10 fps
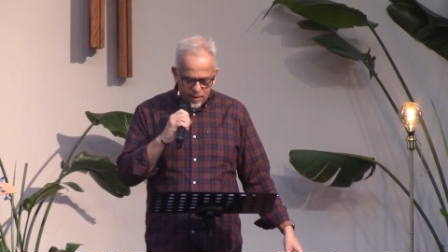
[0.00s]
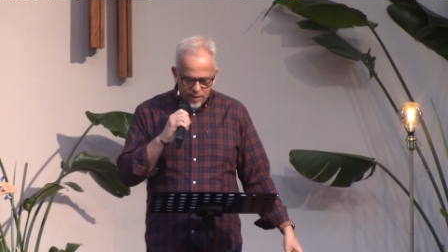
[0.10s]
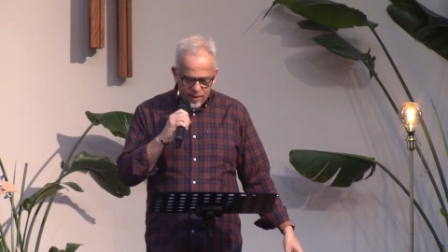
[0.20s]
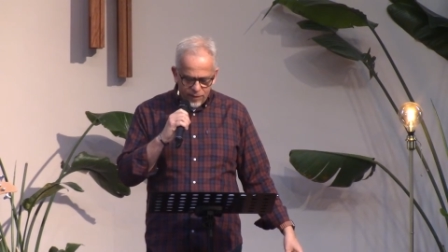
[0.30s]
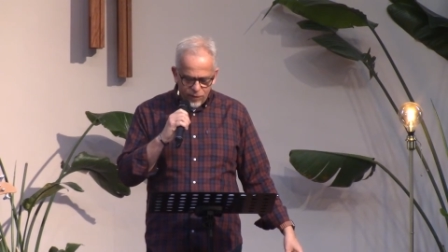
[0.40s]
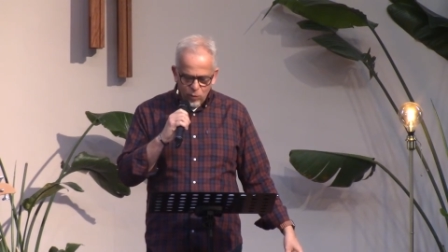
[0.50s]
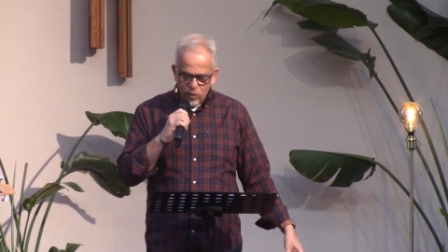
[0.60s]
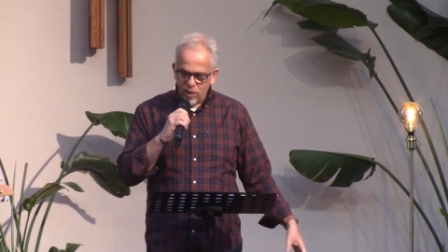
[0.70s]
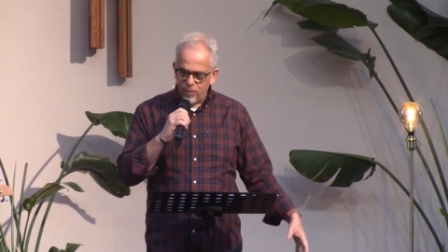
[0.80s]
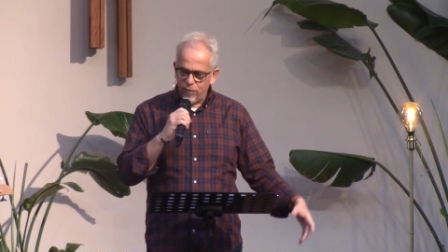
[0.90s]
And if you
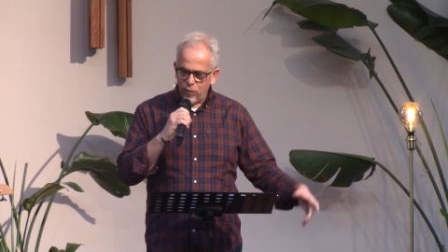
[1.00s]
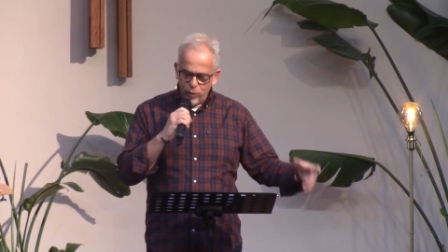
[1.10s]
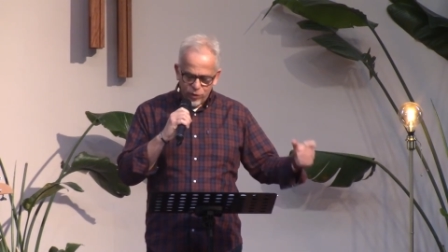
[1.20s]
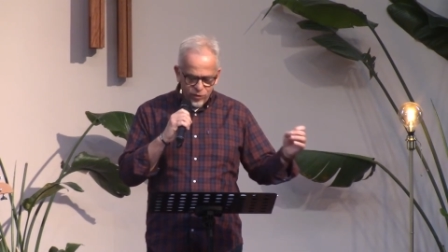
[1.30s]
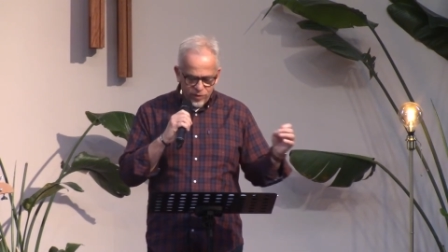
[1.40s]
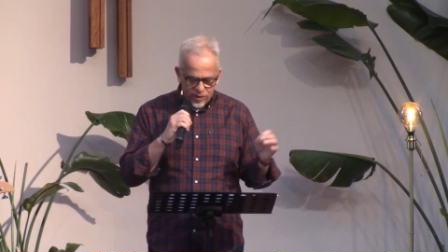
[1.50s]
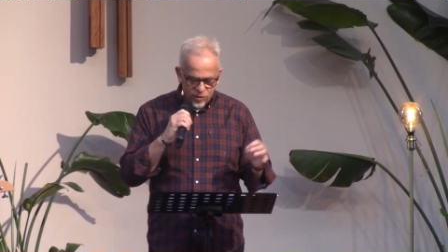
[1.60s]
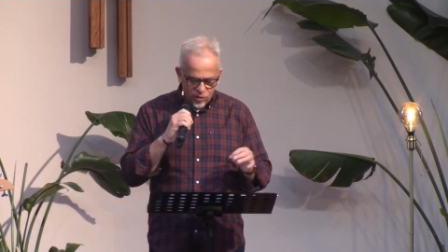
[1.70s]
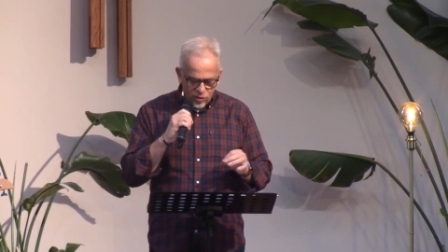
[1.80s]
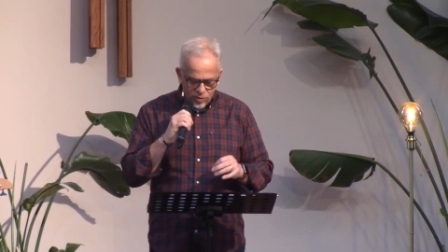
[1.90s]
want to come forward during this
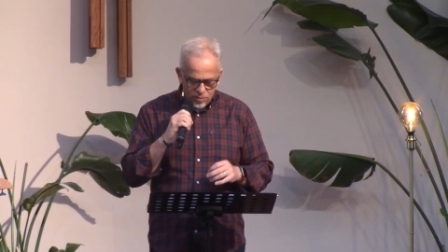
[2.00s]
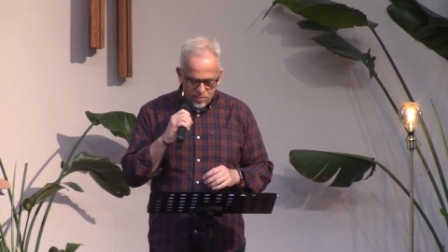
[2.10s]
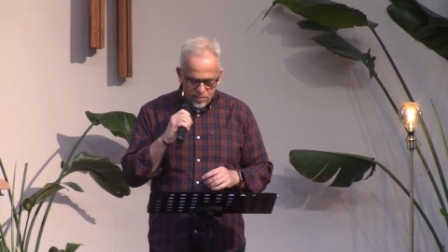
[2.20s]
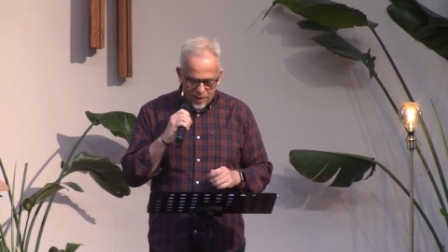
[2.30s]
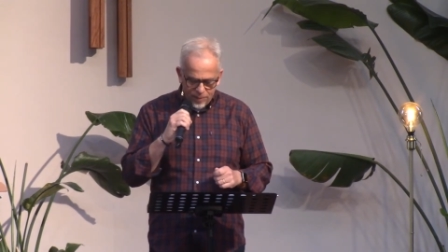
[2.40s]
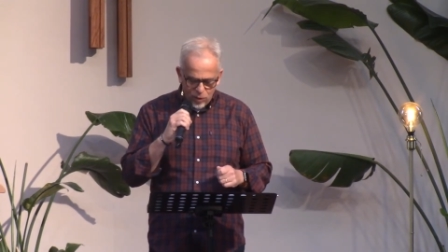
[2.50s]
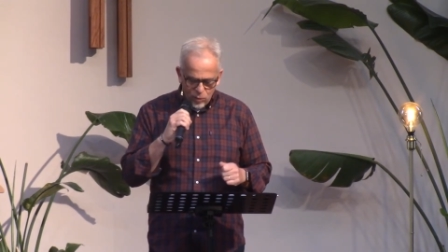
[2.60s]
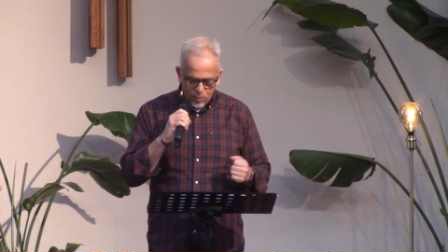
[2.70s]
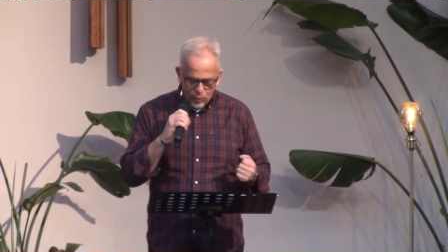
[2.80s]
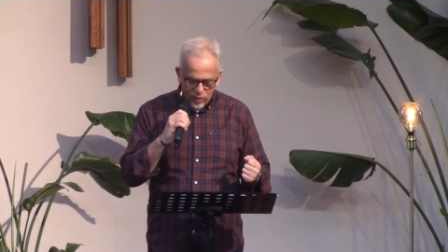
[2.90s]
song, maybe you
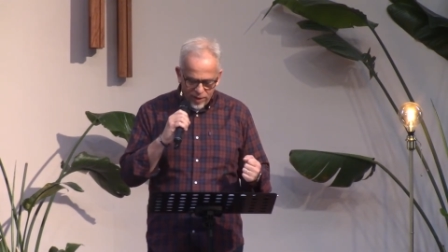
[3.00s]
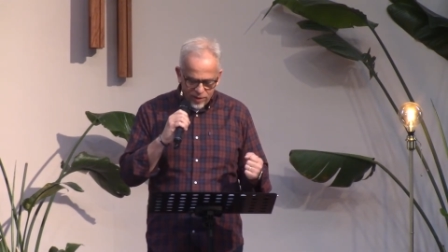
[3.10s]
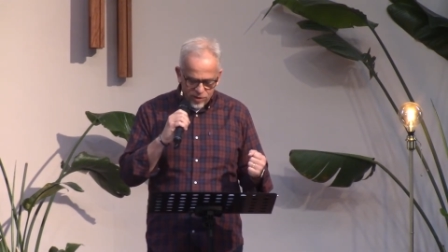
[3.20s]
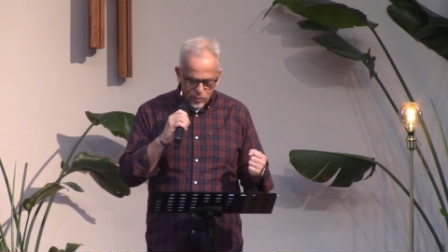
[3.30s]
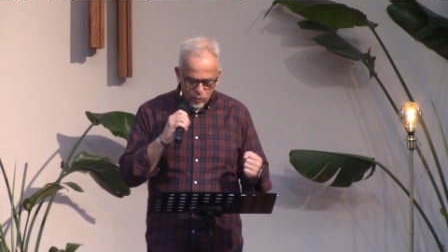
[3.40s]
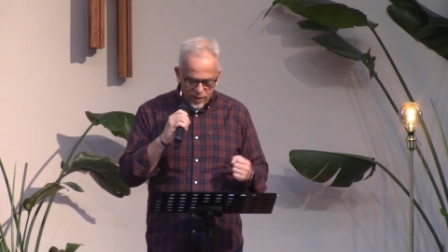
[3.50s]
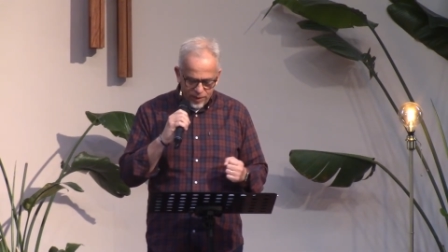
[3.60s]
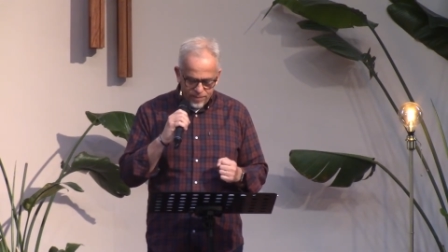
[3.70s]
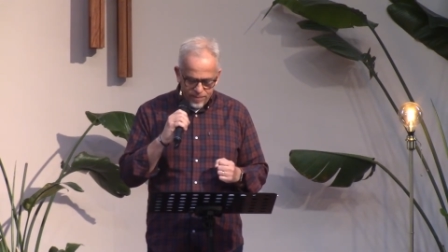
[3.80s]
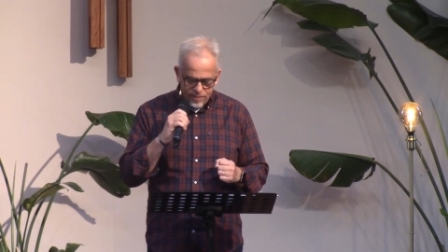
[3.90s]
want prayer this
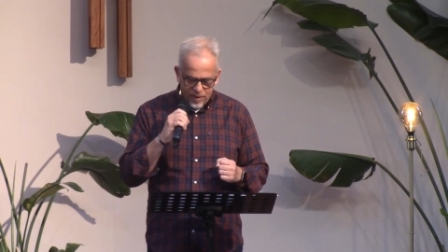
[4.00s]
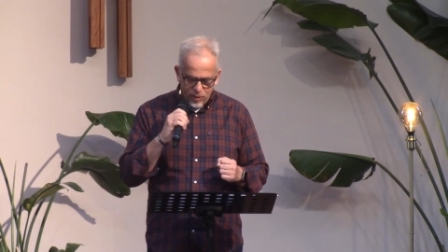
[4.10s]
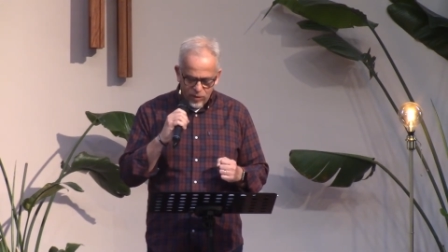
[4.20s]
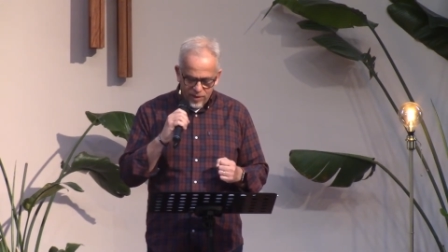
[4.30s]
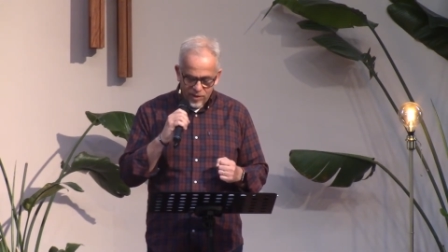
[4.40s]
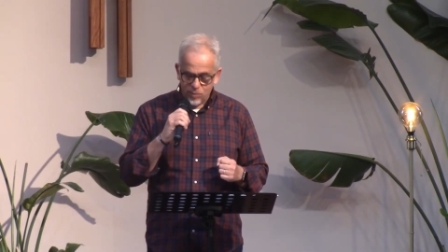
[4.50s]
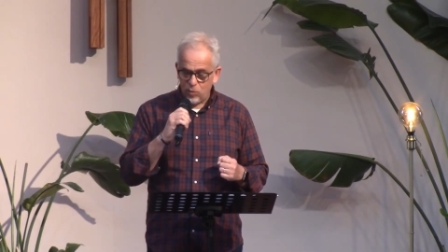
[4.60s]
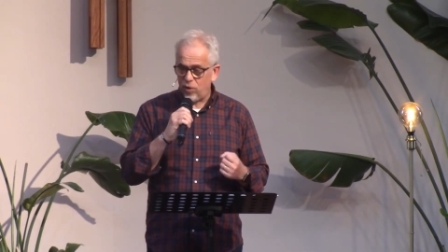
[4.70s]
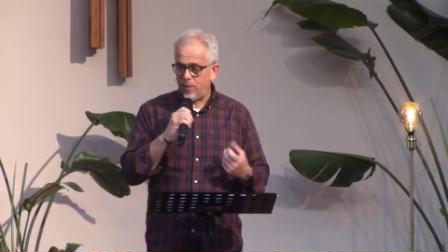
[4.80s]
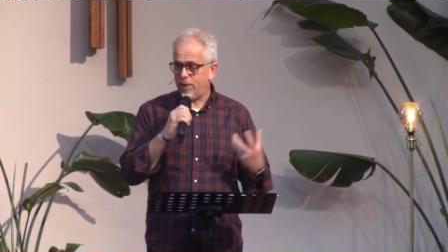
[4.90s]
morning. Maybe you're here this
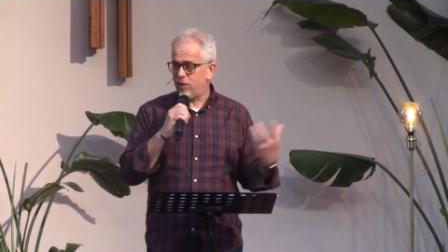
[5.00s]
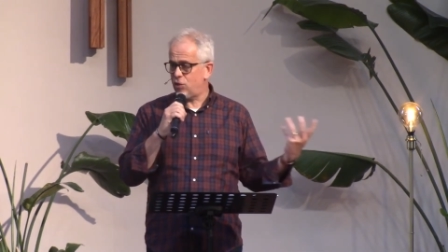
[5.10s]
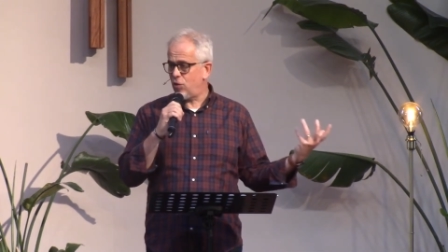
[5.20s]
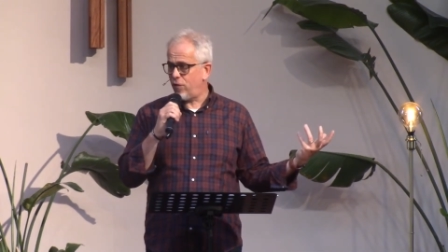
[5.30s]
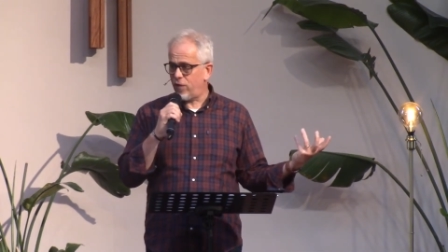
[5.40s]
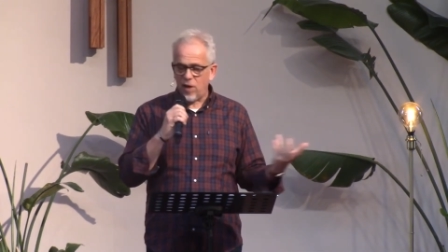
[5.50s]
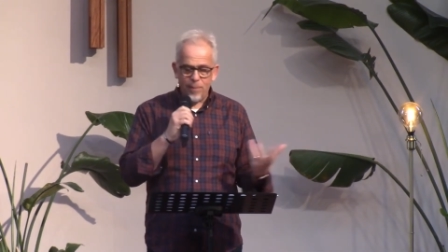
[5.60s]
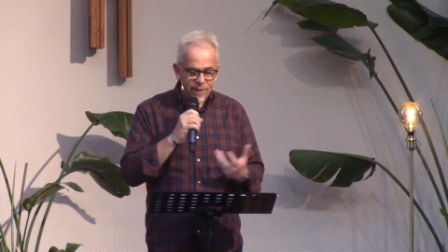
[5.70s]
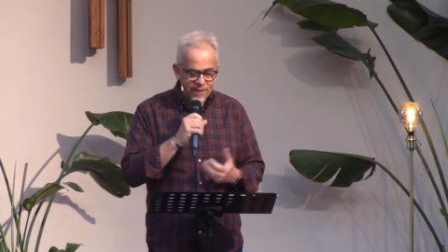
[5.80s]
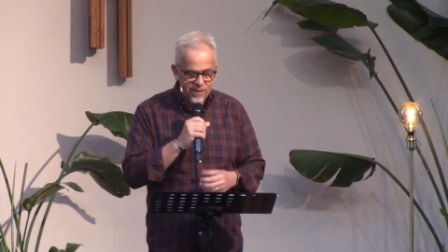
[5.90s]
morning because you're
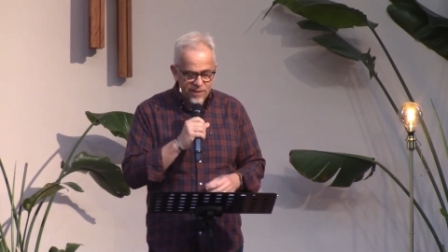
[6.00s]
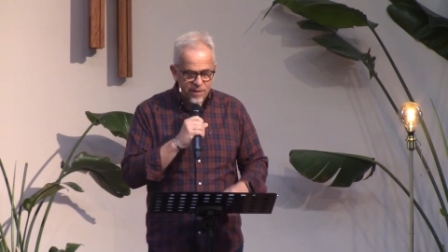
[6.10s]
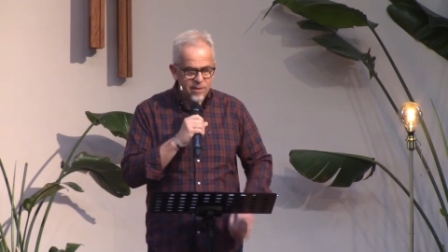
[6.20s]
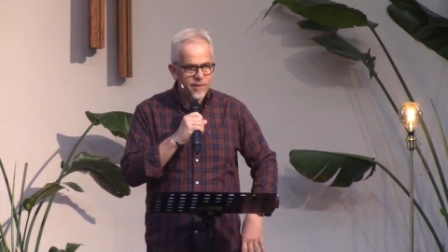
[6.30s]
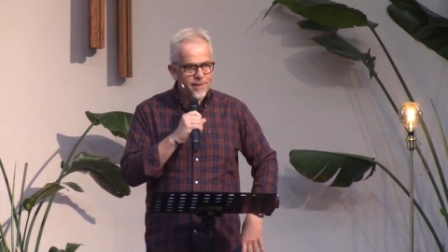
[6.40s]
overcome by sin